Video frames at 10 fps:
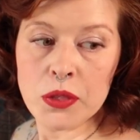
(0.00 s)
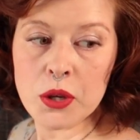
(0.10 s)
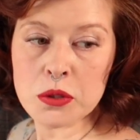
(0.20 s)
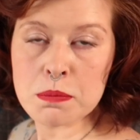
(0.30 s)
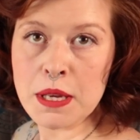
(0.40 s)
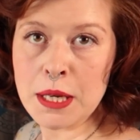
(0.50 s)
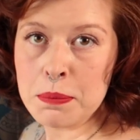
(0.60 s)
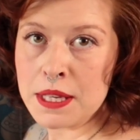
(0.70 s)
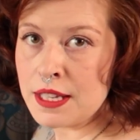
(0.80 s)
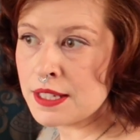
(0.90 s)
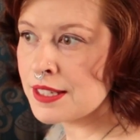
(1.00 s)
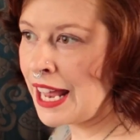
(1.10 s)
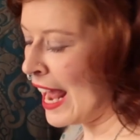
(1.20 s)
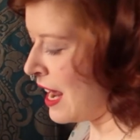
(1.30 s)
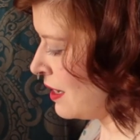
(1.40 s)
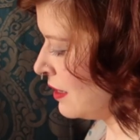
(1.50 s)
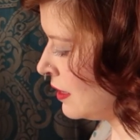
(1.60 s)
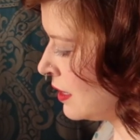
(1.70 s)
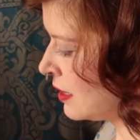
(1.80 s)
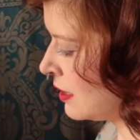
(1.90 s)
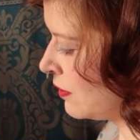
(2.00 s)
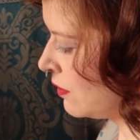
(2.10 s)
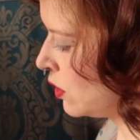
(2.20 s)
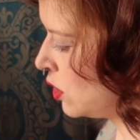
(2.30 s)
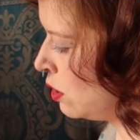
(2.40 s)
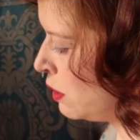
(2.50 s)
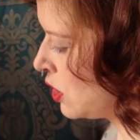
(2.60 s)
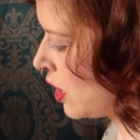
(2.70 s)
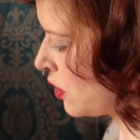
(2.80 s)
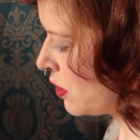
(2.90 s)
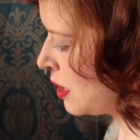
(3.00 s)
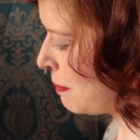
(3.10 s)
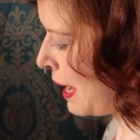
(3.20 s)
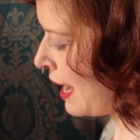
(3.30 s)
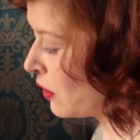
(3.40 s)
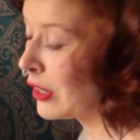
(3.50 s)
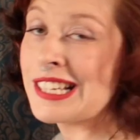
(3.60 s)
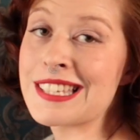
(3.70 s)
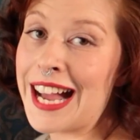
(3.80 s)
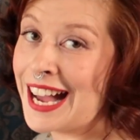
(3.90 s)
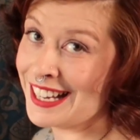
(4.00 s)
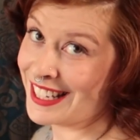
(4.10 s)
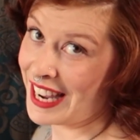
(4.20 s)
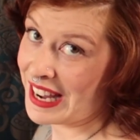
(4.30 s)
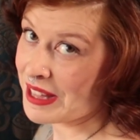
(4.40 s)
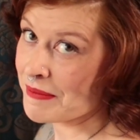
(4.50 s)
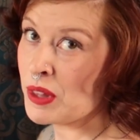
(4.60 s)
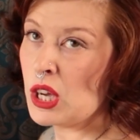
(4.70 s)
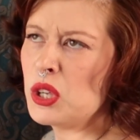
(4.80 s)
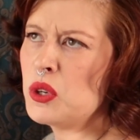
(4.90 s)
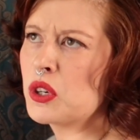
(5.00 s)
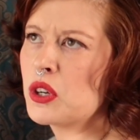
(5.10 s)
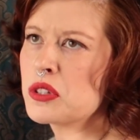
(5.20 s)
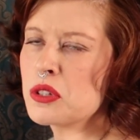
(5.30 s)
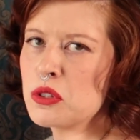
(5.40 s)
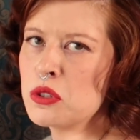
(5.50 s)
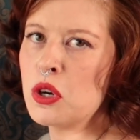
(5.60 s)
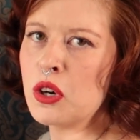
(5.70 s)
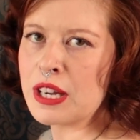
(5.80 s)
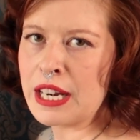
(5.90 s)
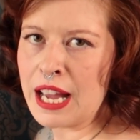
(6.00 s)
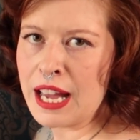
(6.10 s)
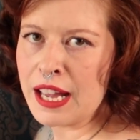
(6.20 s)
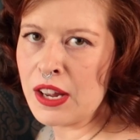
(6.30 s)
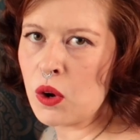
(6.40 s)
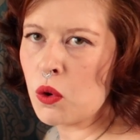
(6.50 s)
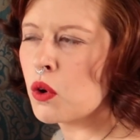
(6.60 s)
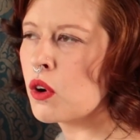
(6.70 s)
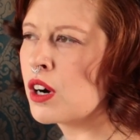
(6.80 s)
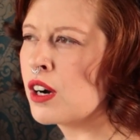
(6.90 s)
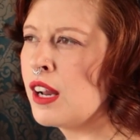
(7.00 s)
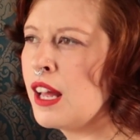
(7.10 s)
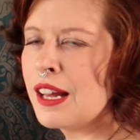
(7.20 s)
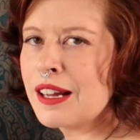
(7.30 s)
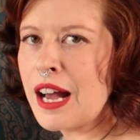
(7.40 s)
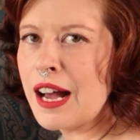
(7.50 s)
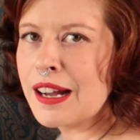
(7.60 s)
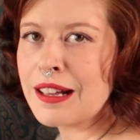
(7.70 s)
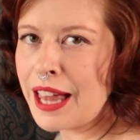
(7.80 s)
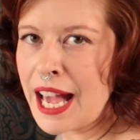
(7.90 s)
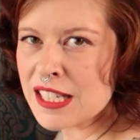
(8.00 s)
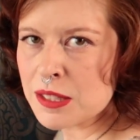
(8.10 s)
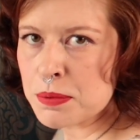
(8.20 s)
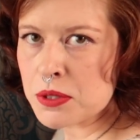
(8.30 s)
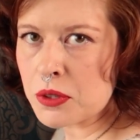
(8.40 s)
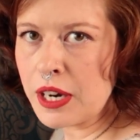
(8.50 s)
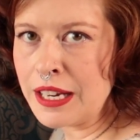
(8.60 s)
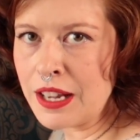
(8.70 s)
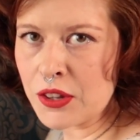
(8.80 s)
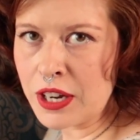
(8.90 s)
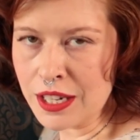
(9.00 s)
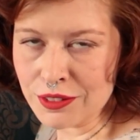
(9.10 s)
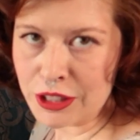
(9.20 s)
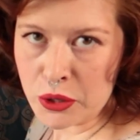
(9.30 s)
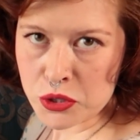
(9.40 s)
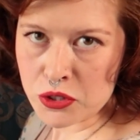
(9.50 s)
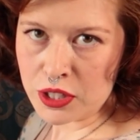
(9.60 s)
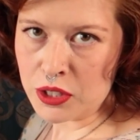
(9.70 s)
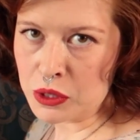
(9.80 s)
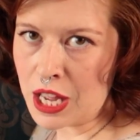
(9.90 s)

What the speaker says: those big piece ends to each other in the back, or at least I tie them. You can also do hook and eye or clasps or any other kind of closure that you